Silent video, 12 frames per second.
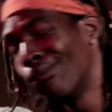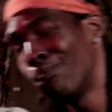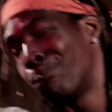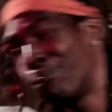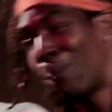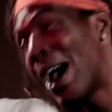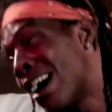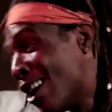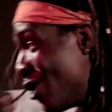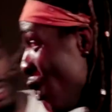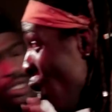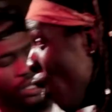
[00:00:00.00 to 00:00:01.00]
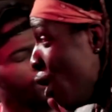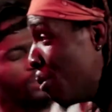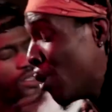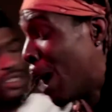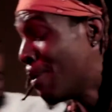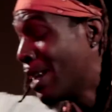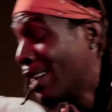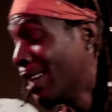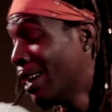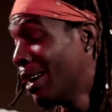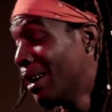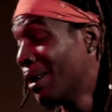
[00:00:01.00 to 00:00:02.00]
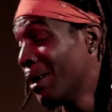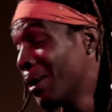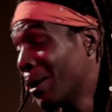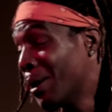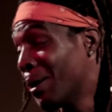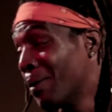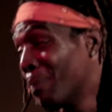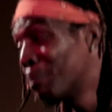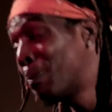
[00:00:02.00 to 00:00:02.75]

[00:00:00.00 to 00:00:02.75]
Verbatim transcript: Paranormal. I mean,